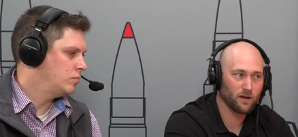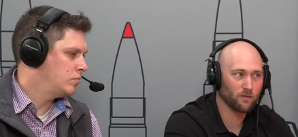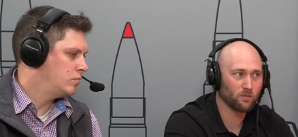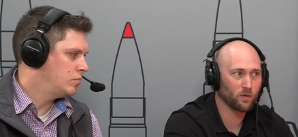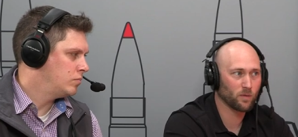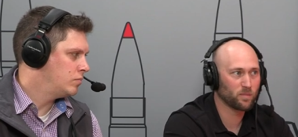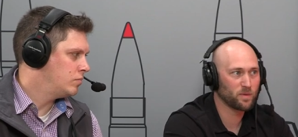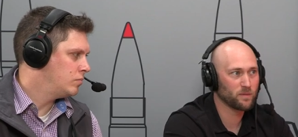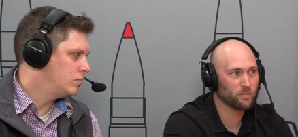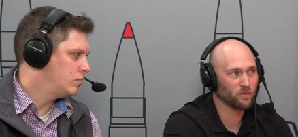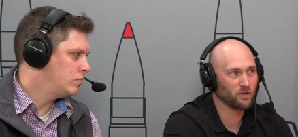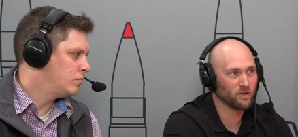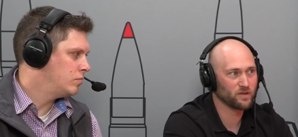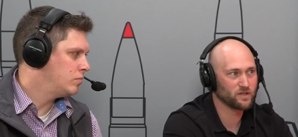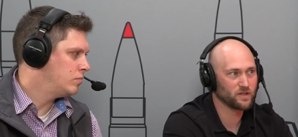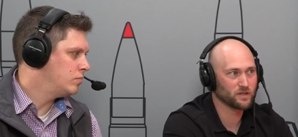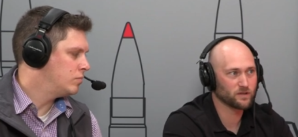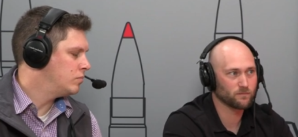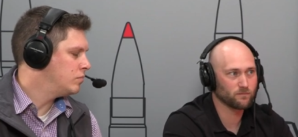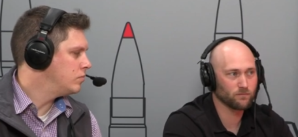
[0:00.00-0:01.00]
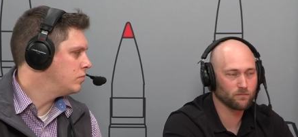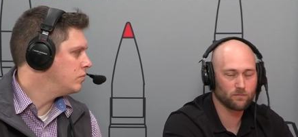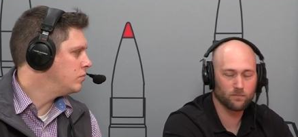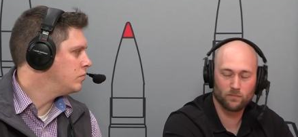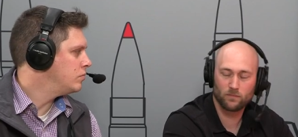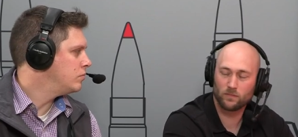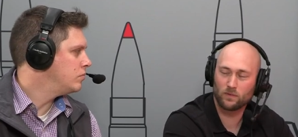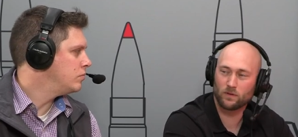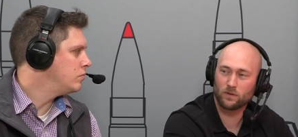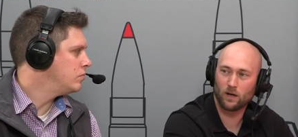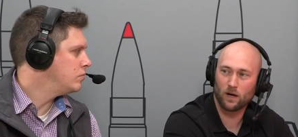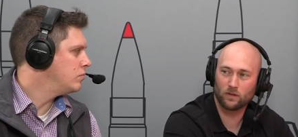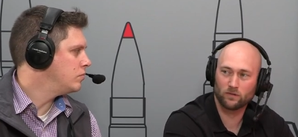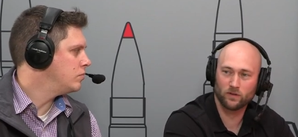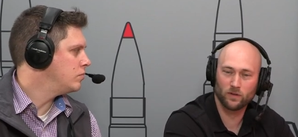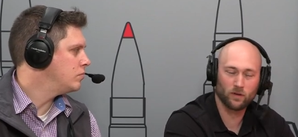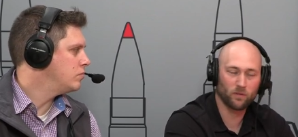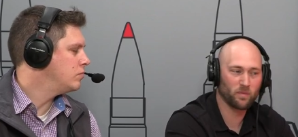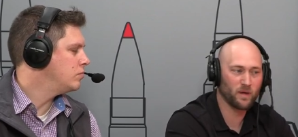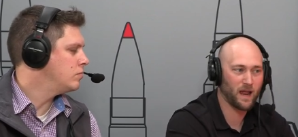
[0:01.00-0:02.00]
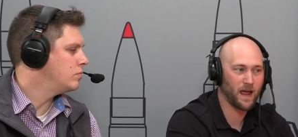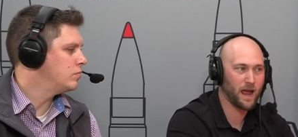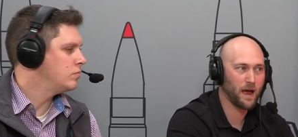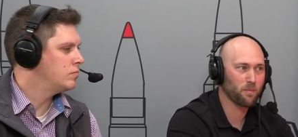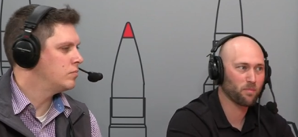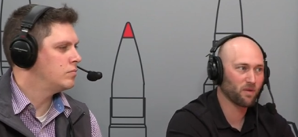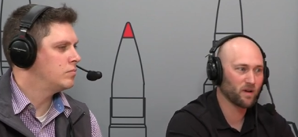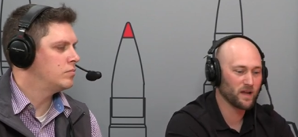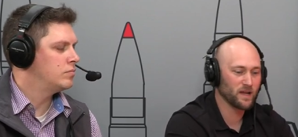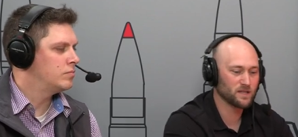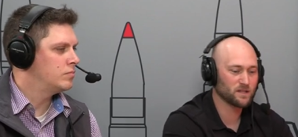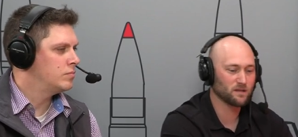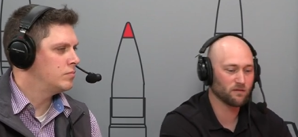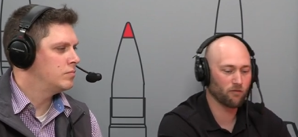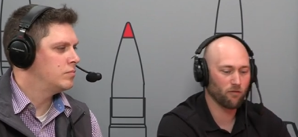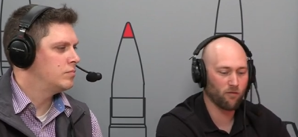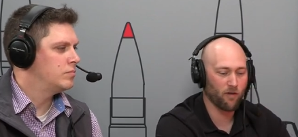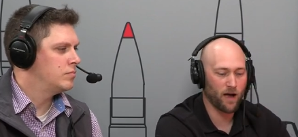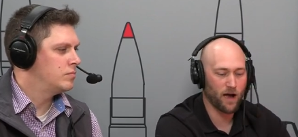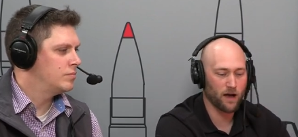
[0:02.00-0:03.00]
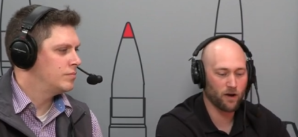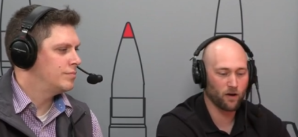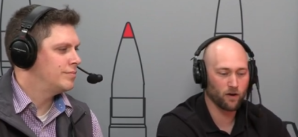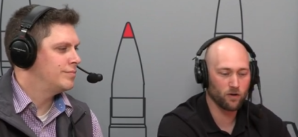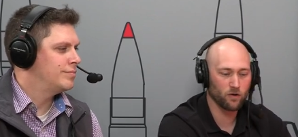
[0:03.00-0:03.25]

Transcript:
Speaker 1: of, where people are just a little bit apprehensive of how to